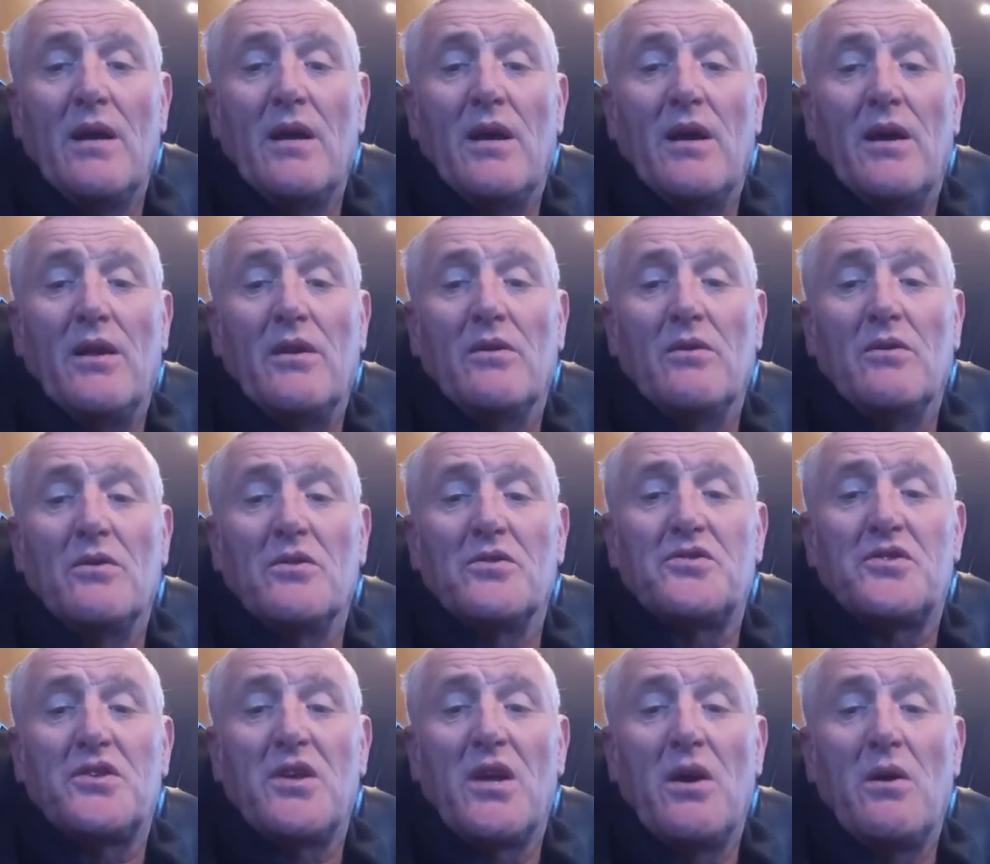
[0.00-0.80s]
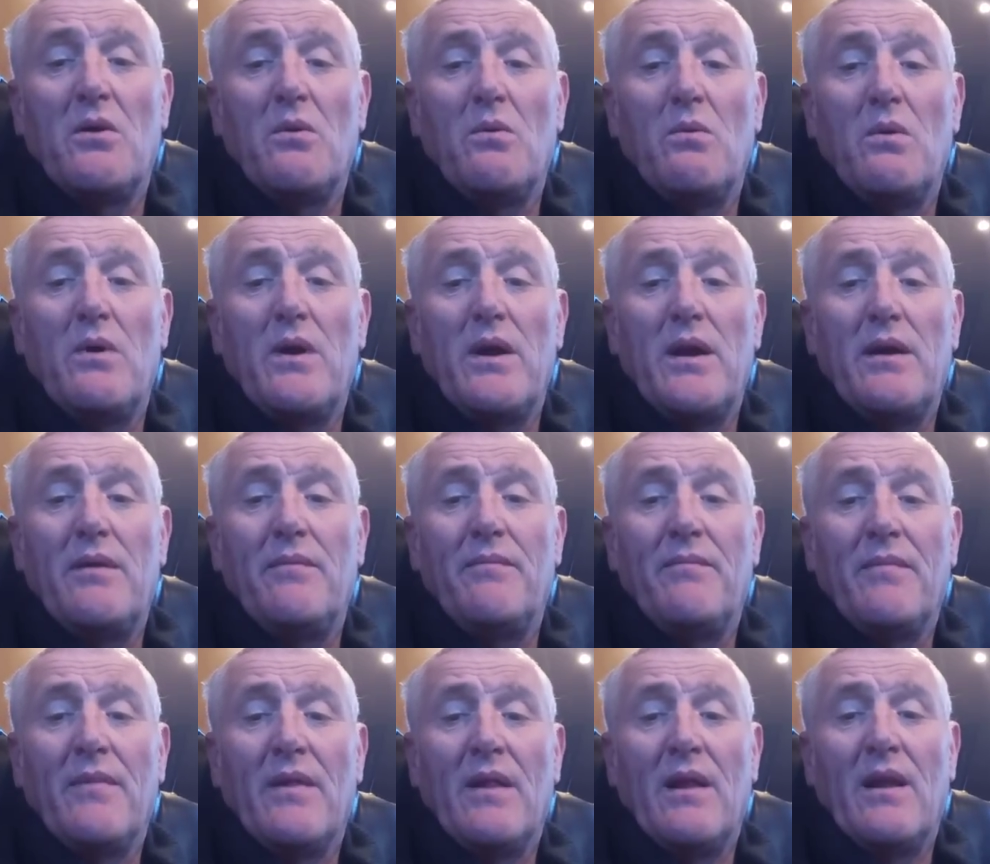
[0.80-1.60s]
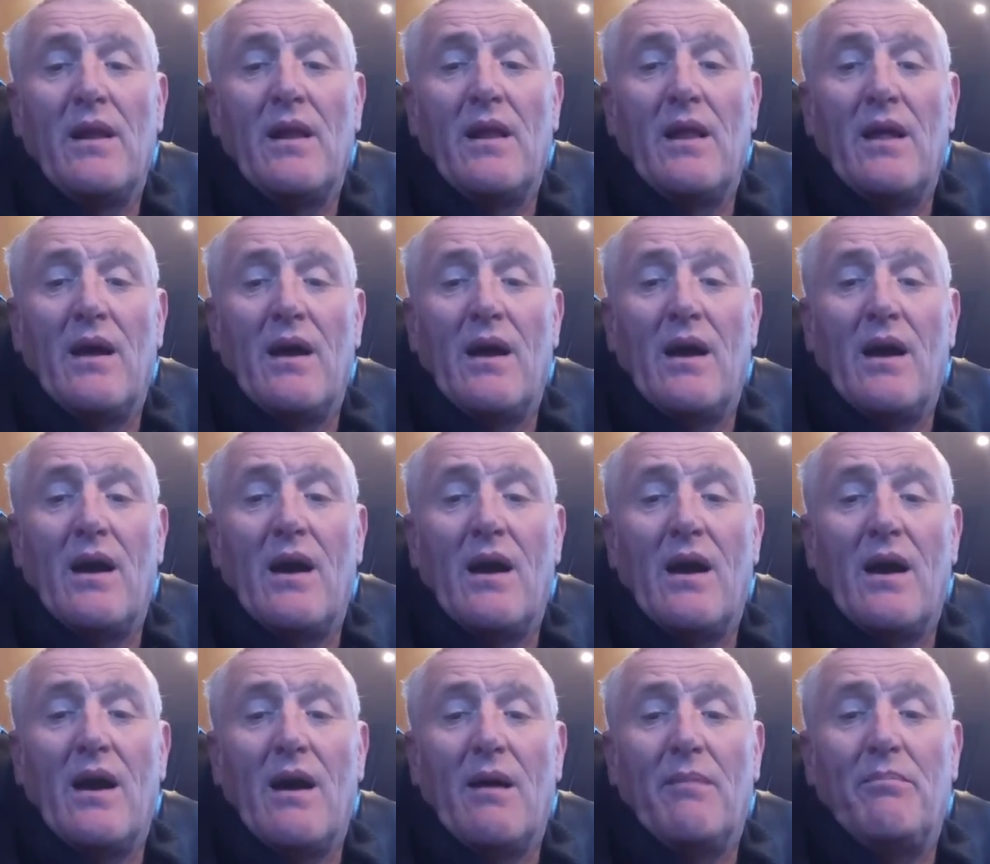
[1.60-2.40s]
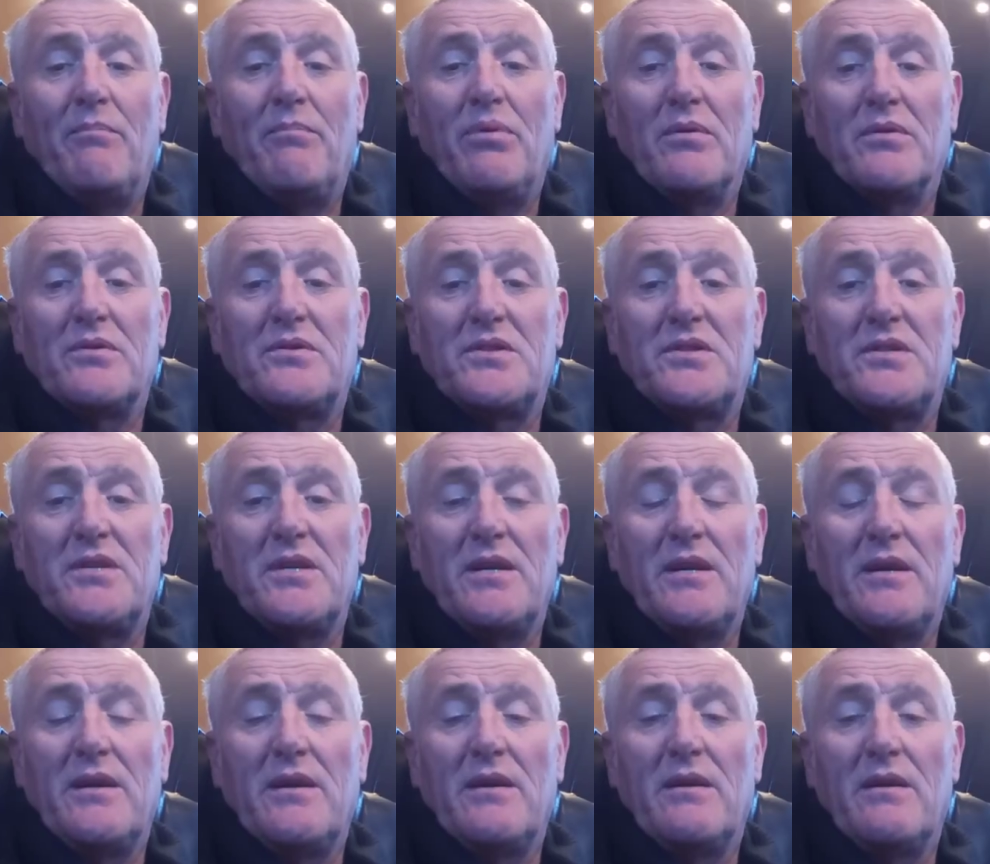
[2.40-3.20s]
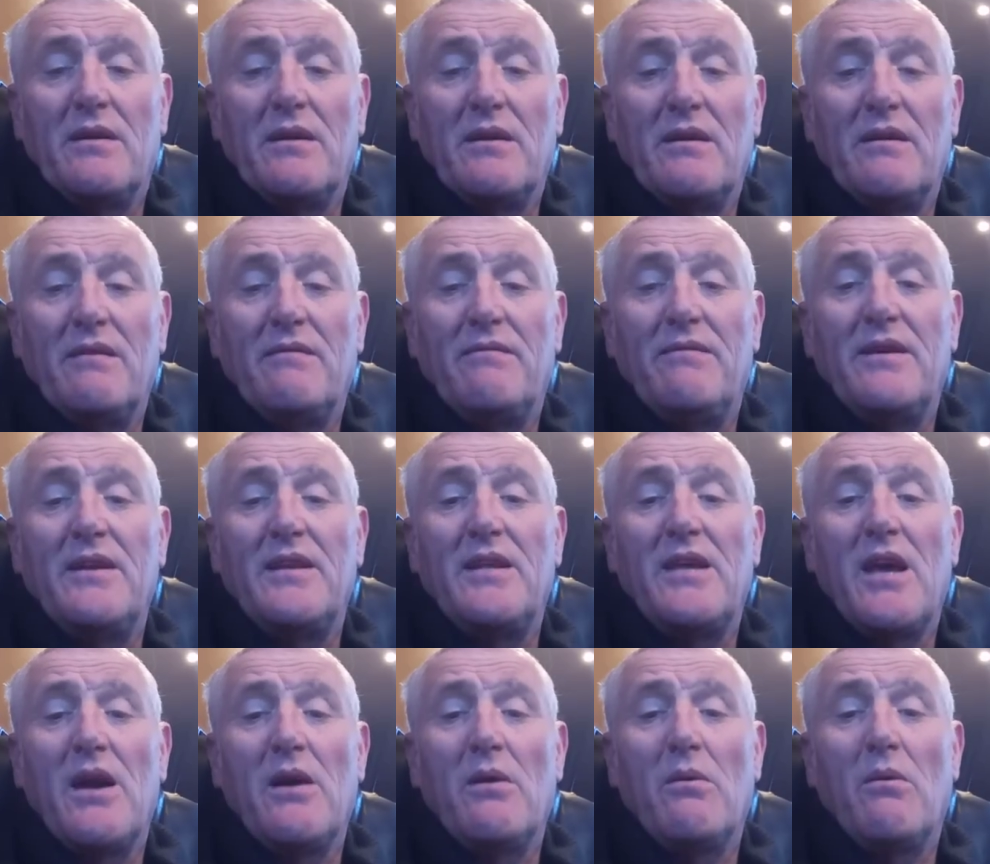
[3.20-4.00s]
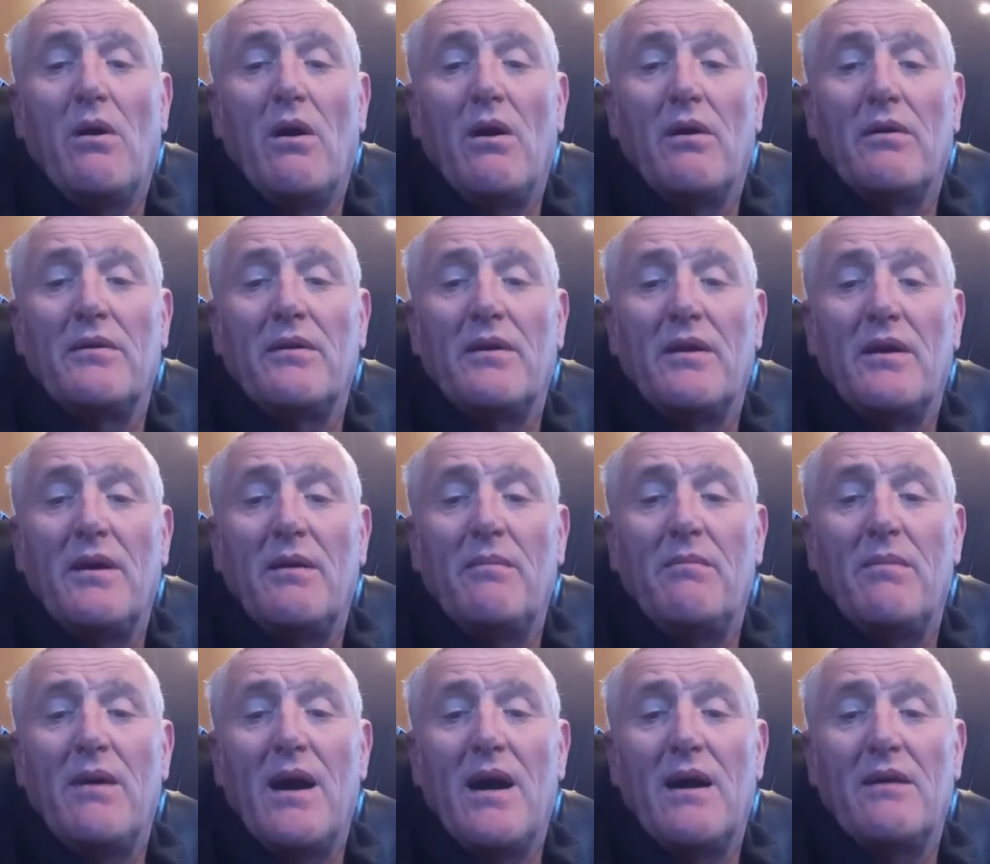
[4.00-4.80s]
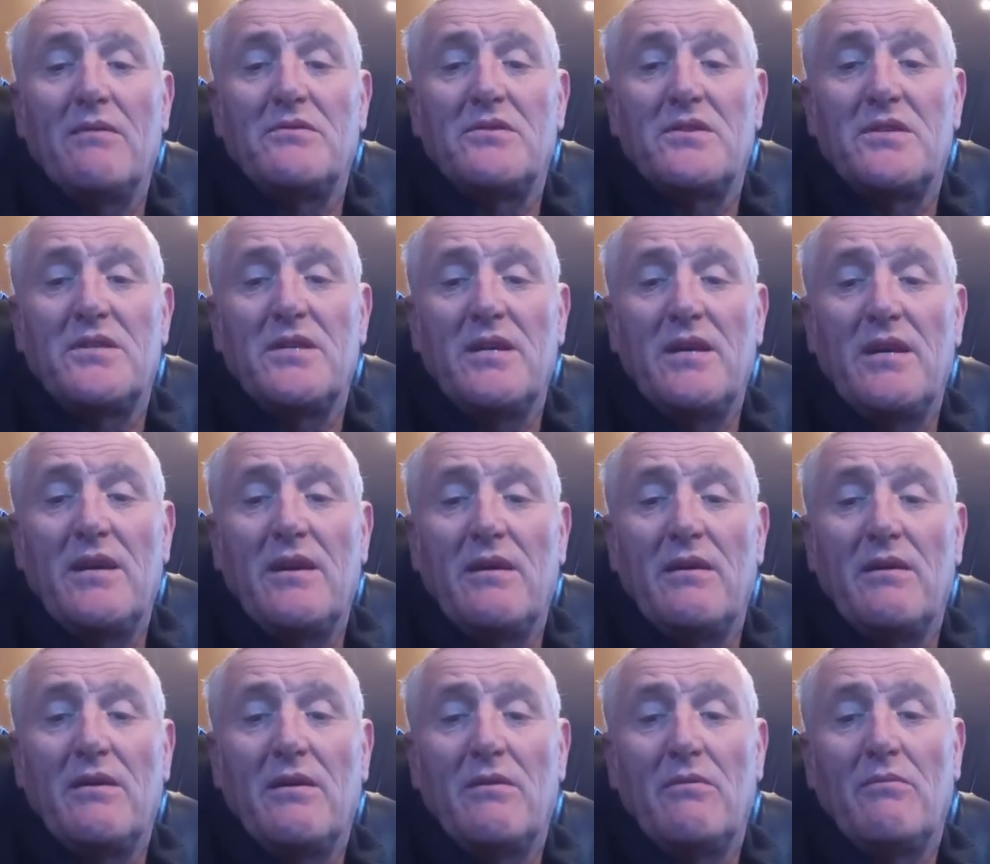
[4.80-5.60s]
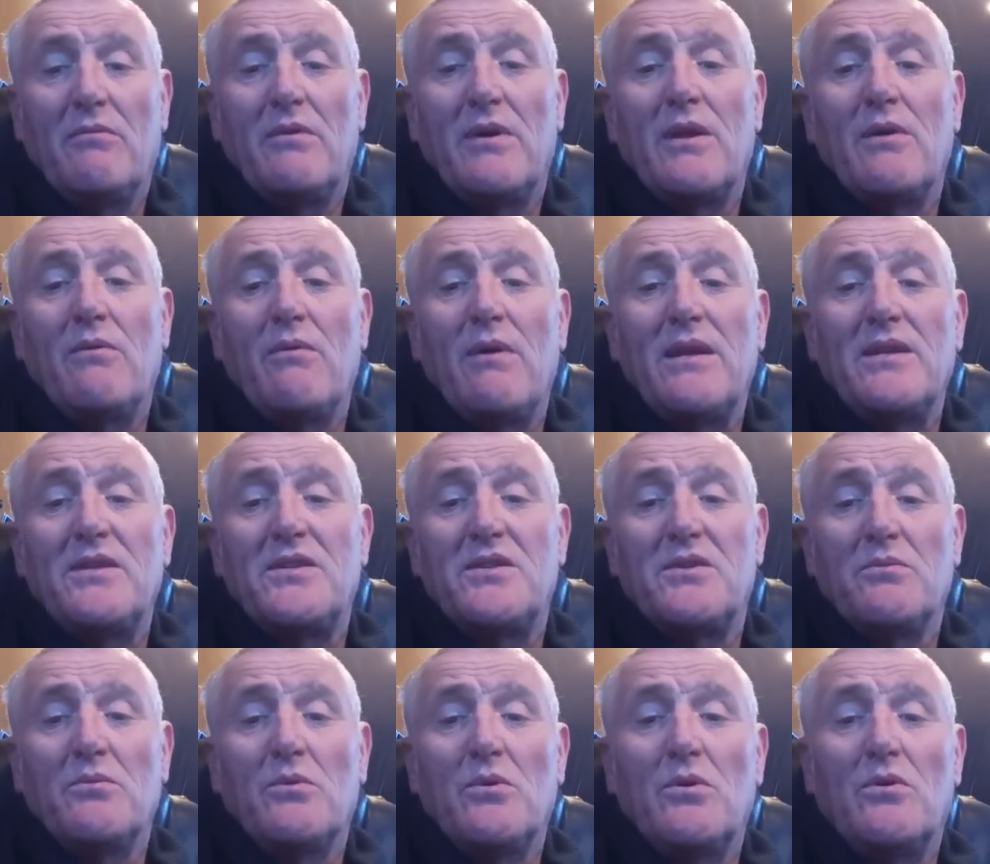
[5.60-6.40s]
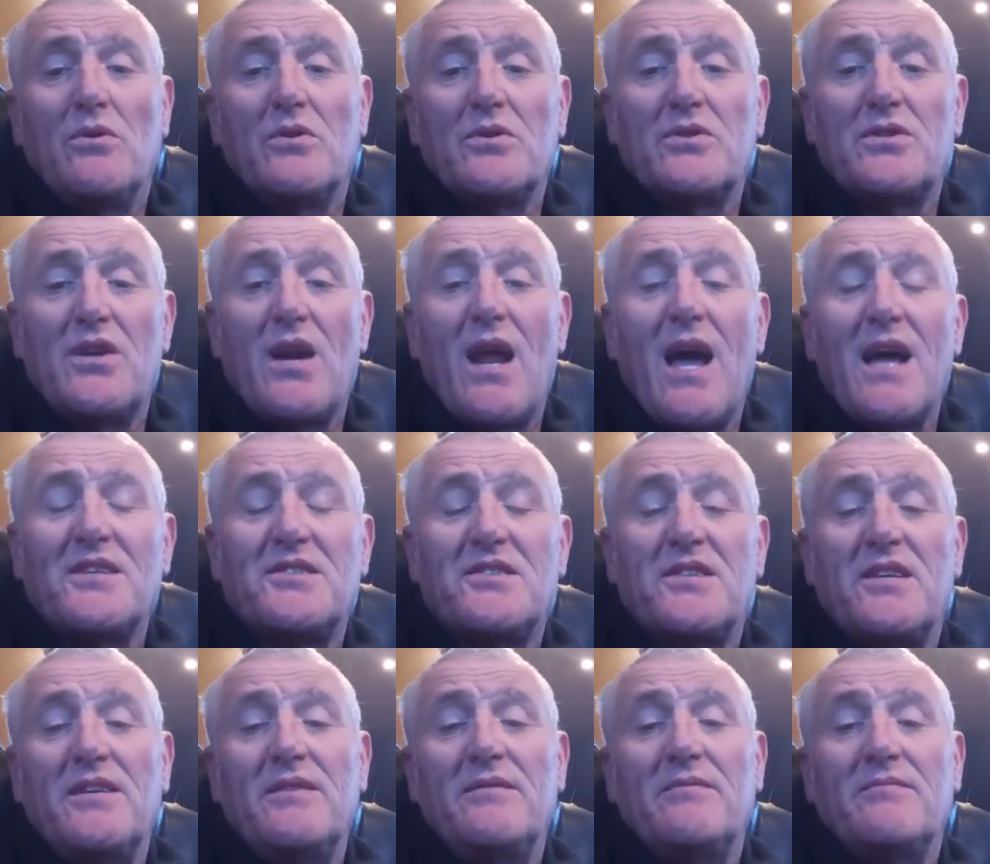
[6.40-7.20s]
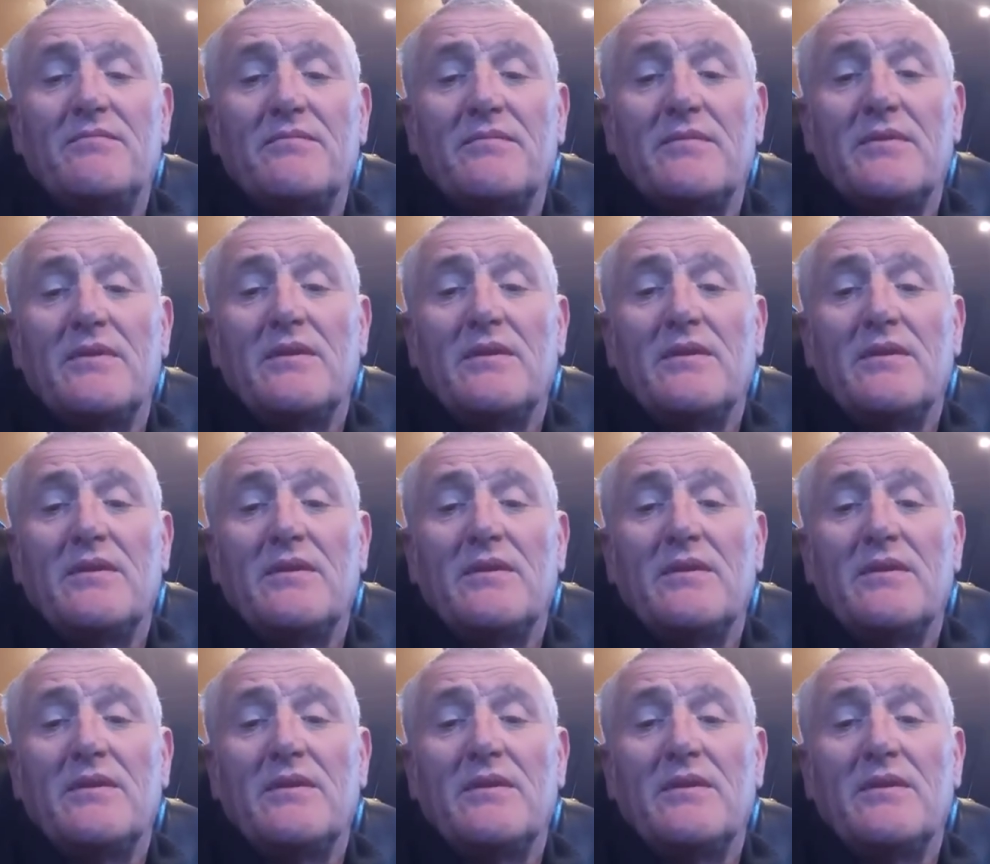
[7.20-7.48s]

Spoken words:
And also I put a video on about when I went to walk to Aston.